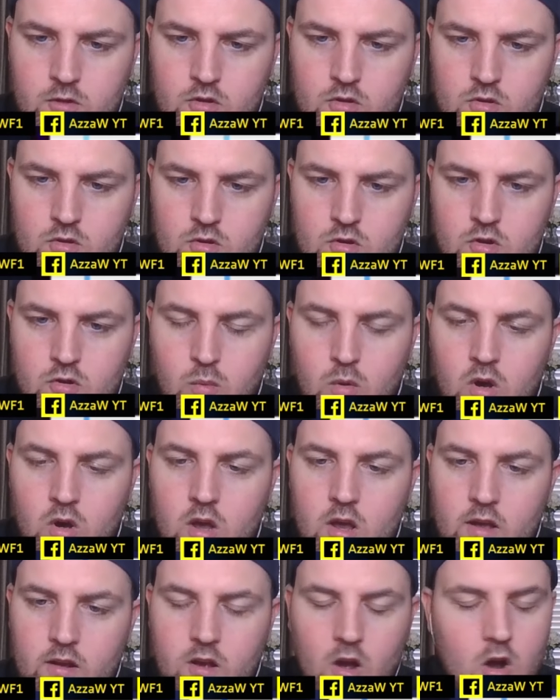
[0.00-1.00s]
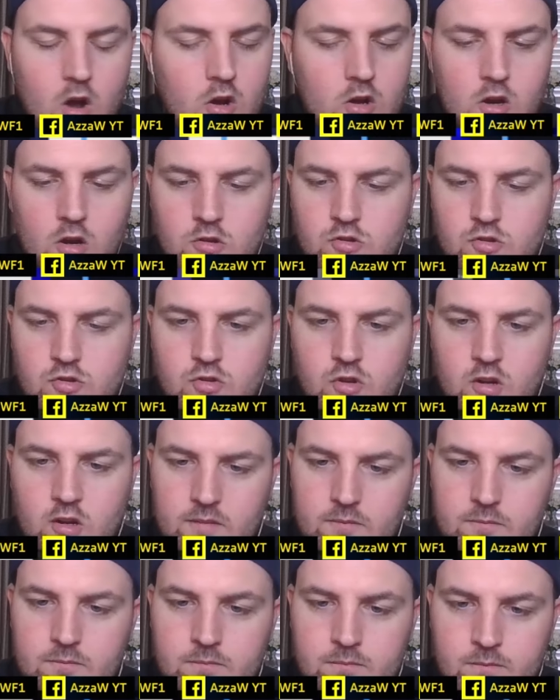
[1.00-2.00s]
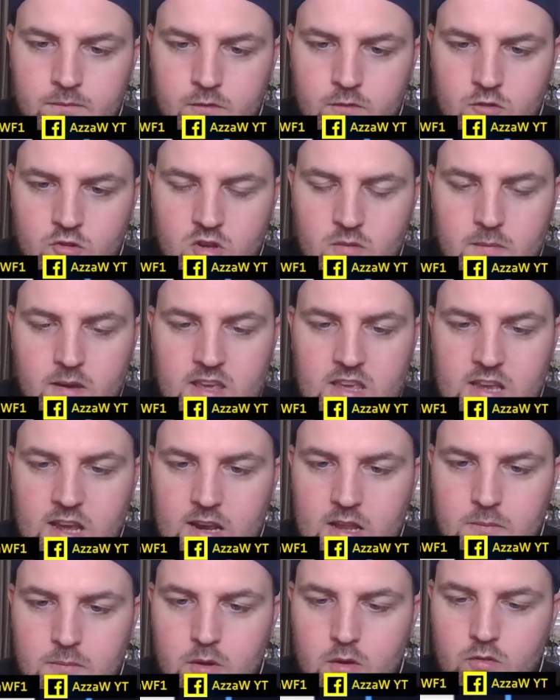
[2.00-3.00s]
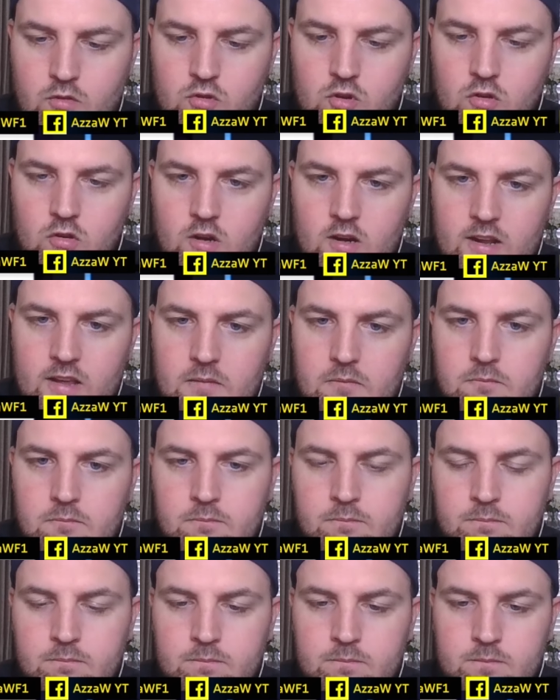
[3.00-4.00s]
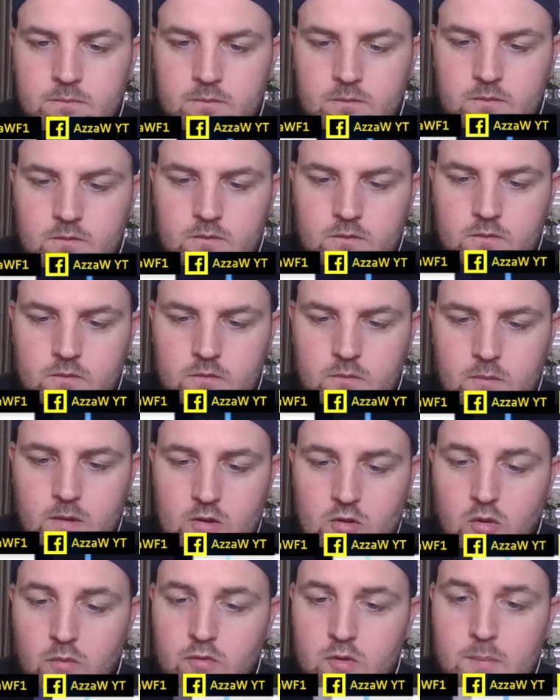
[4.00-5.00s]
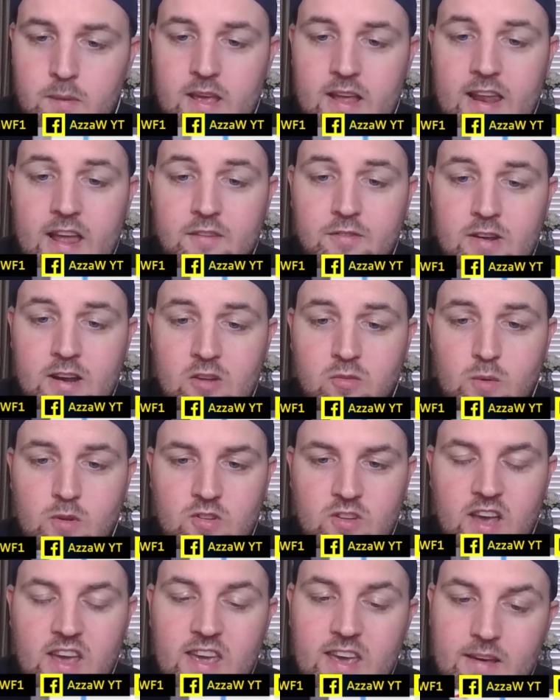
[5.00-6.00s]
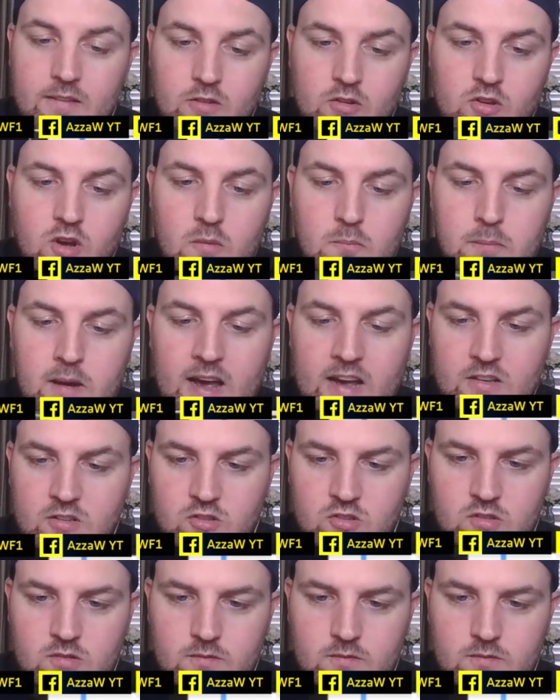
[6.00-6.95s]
Good work. Ocon struggling to make any moves currently. But he's up to P11 as we say it. He's gone past.